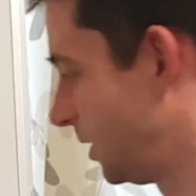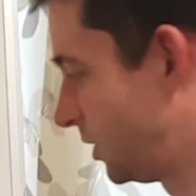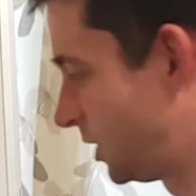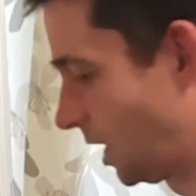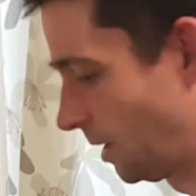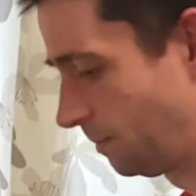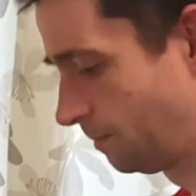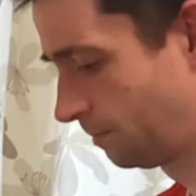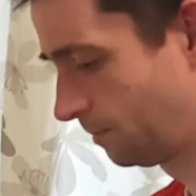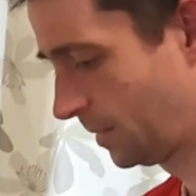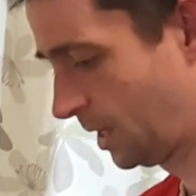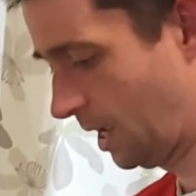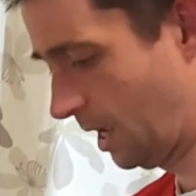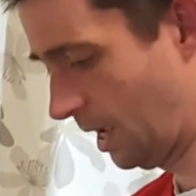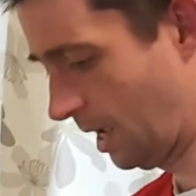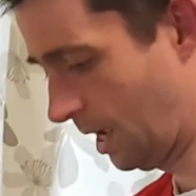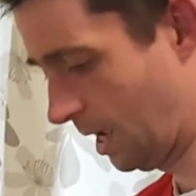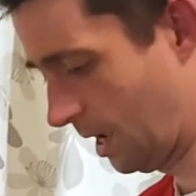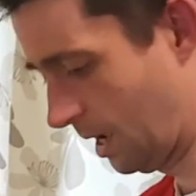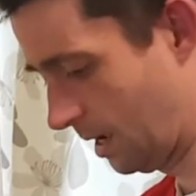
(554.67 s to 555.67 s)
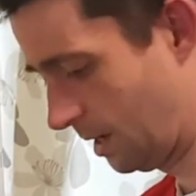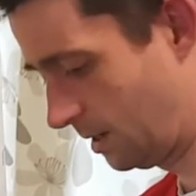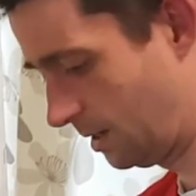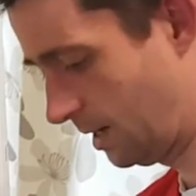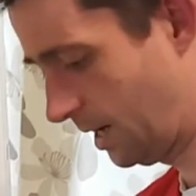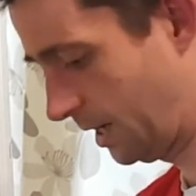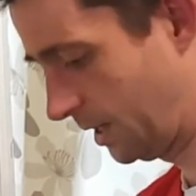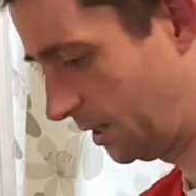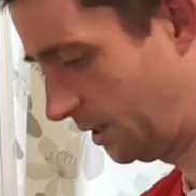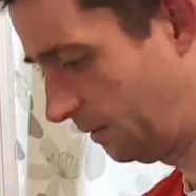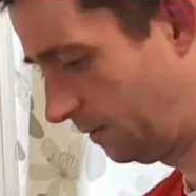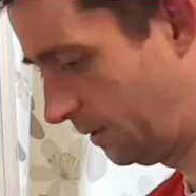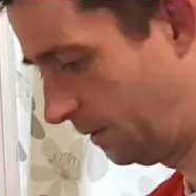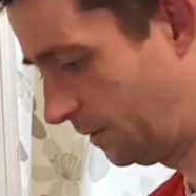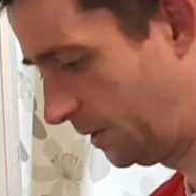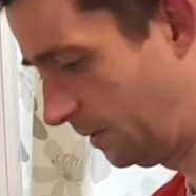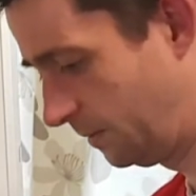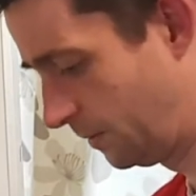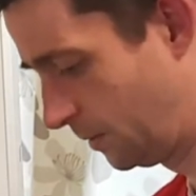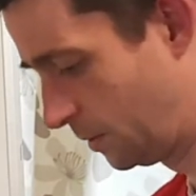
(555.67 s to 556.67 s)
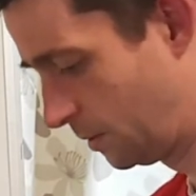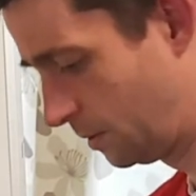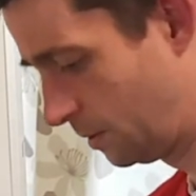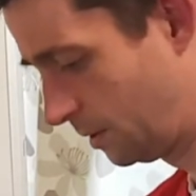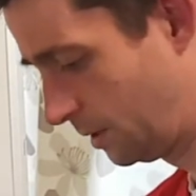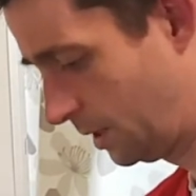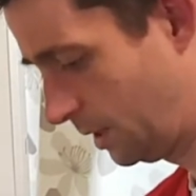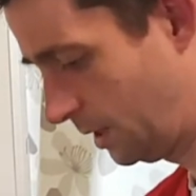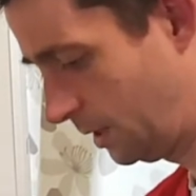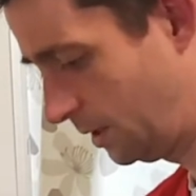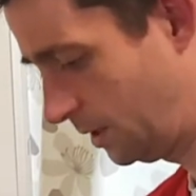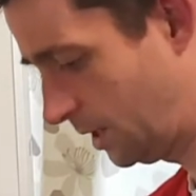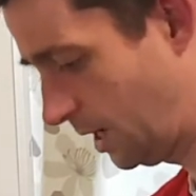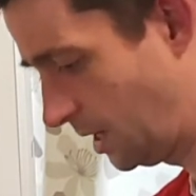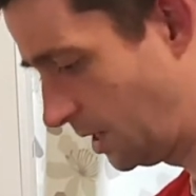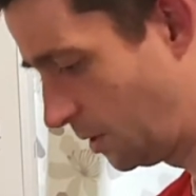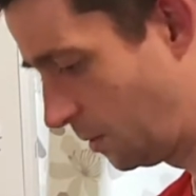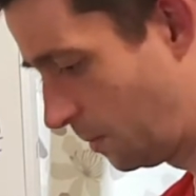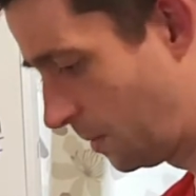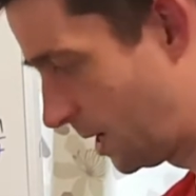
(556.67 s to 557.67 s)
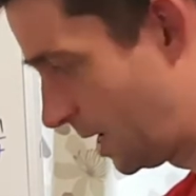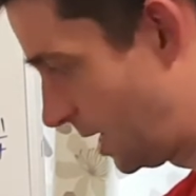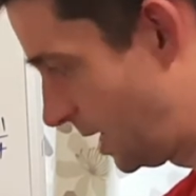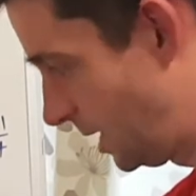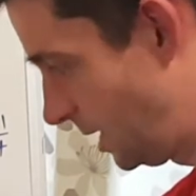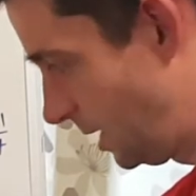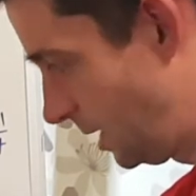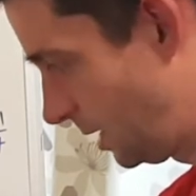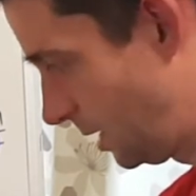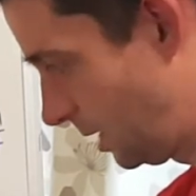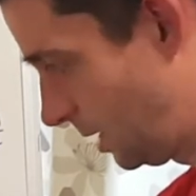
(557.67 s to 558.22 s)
So negative 54 take away,